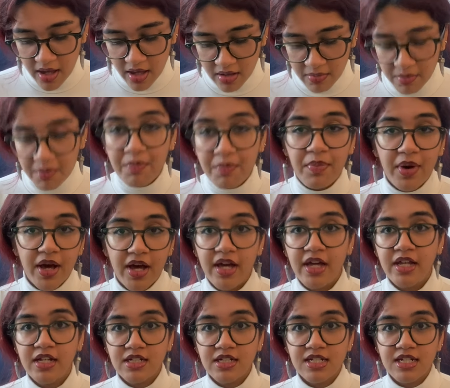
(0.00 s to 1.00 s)

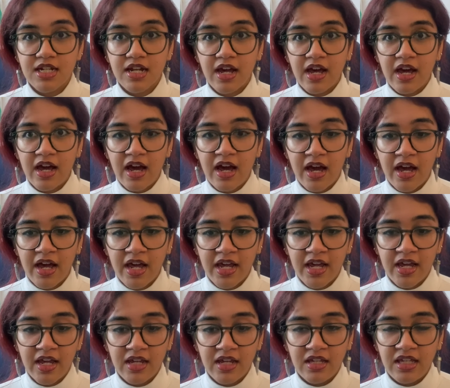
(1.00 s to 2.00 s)
but
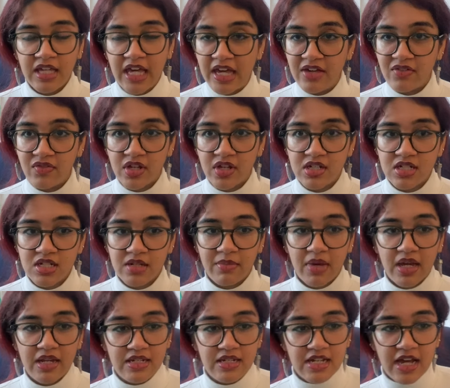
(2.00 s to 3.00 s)
I gave it to
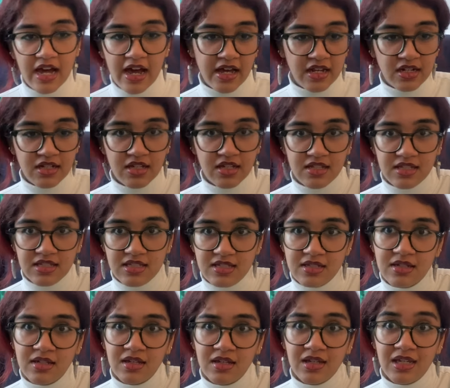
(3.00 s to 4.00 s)
my dad because
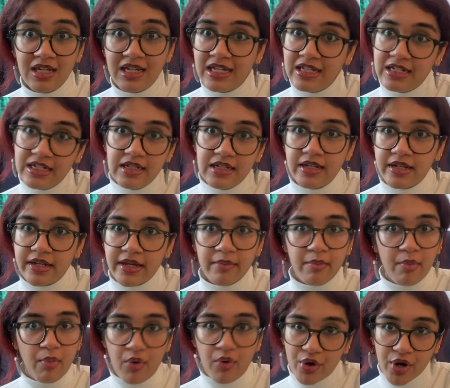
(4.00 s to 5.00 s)
he needed it
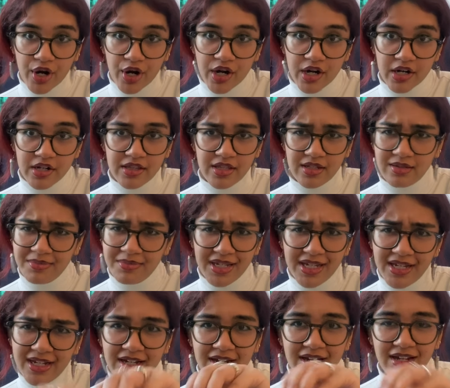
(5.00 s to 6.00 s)
more than
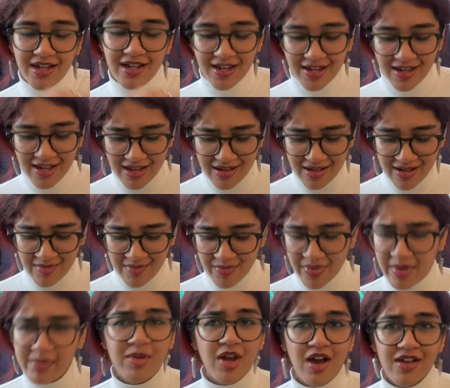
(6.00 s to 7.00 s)
me.
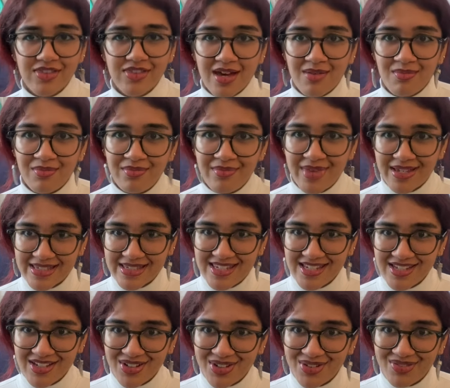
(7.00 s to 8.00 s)
I'm not that
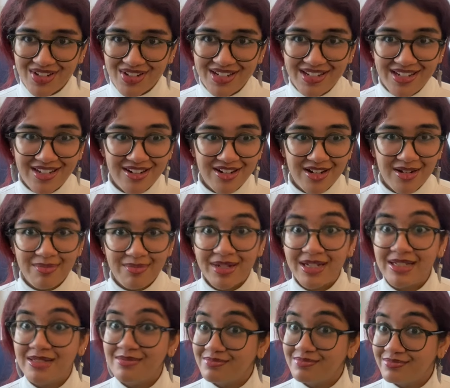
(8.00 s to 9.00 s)
messy of an eater,
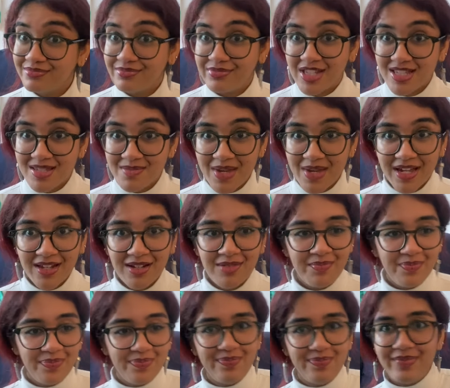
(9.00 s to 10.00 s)
but this
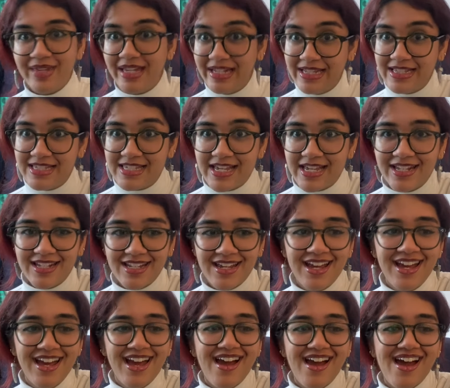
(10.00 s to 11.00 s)
man, he needs it.
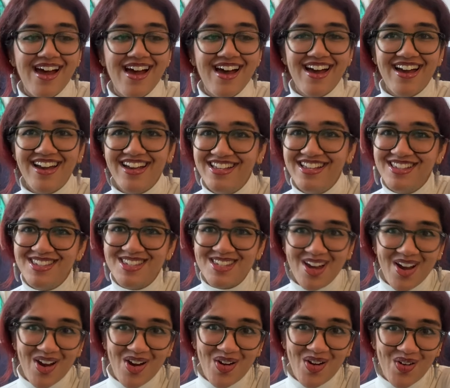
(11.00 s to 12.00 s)
And
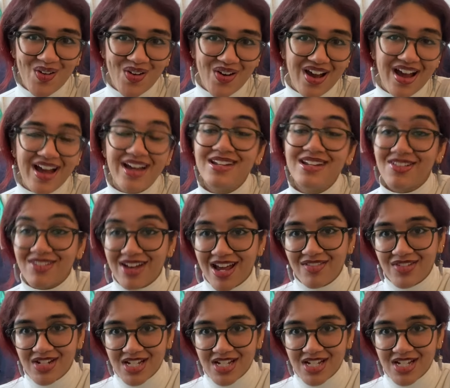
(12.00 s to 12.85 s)
so I don't have a